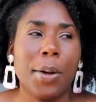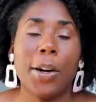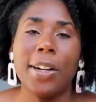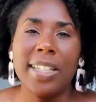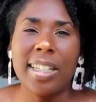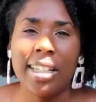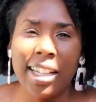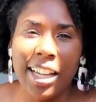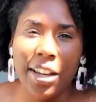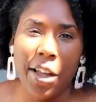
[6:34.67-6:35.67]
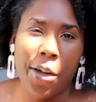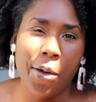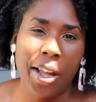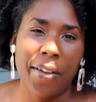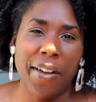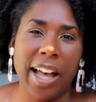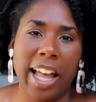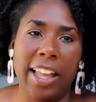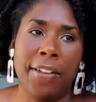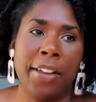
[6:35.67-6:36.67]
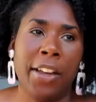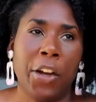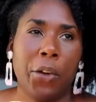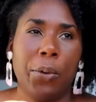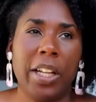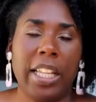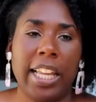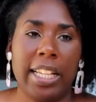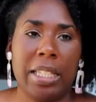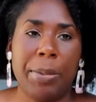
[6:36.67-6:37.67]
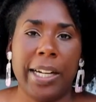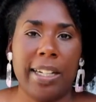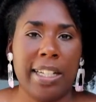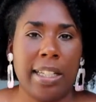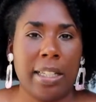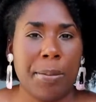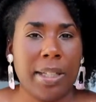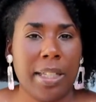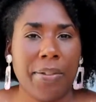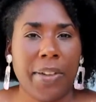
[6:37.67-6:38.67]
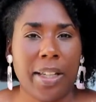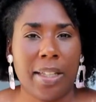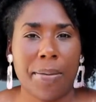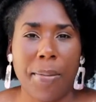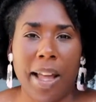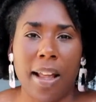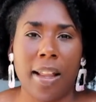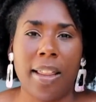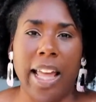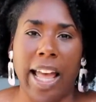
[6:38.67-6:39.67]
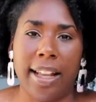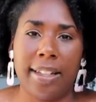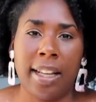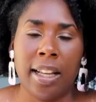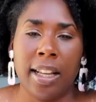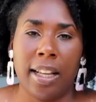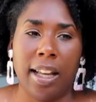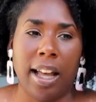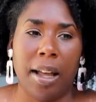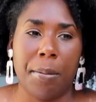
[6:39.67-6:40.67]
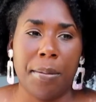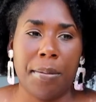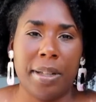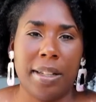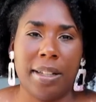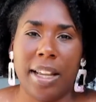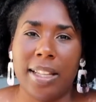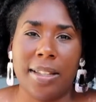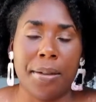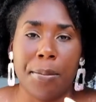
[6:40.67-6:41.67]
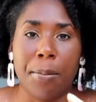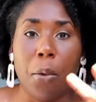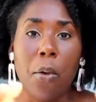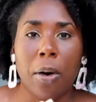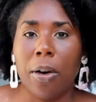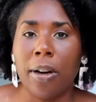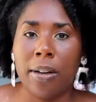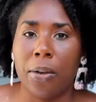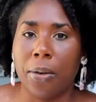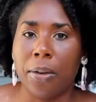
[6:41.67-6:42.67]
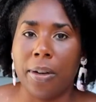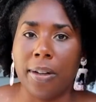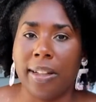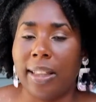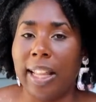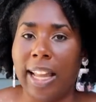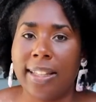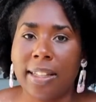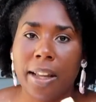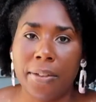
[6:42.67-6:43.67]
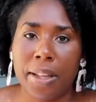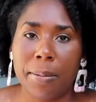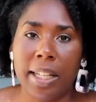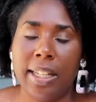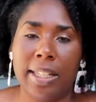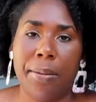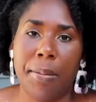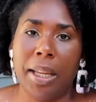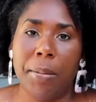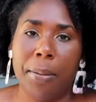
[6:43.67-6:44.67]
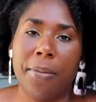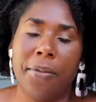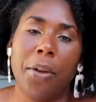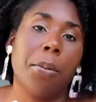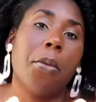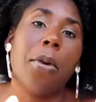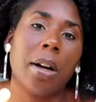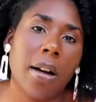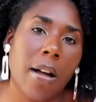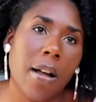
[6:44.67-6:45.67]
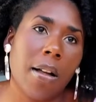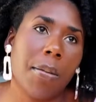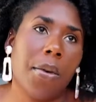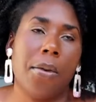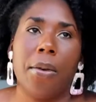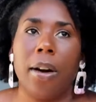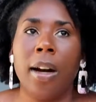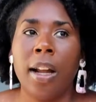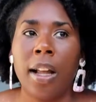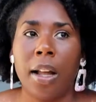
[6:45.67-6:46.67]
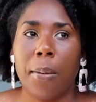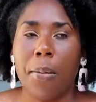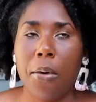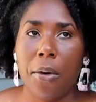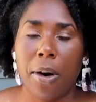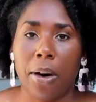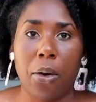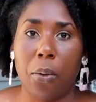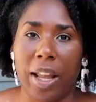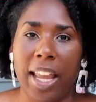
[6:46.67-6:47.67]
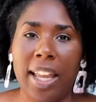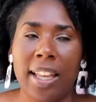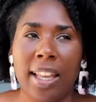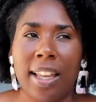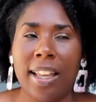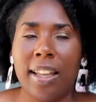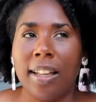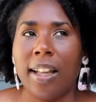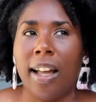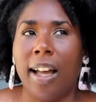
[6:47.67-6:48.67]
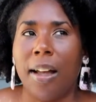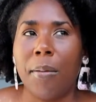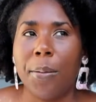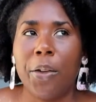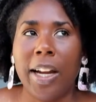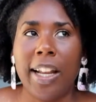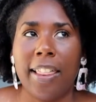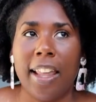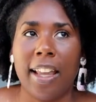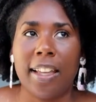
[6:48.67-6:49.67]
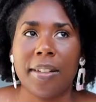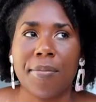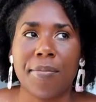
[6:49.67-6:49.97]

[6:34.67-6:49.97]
personally know if I've really experienced a specific smell that does more or less of something, doesn't make me feel more calm or more awake. I'm trying to think.